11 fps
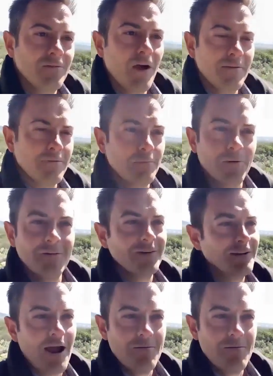at the perfect
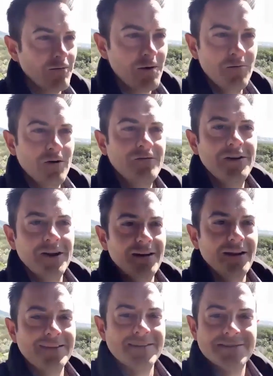time. We moved in
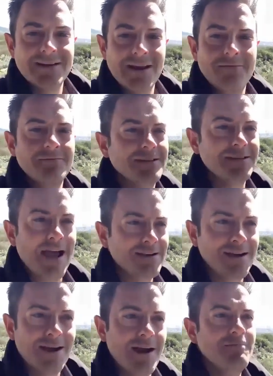at the same exact
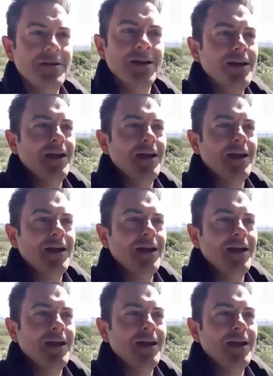time.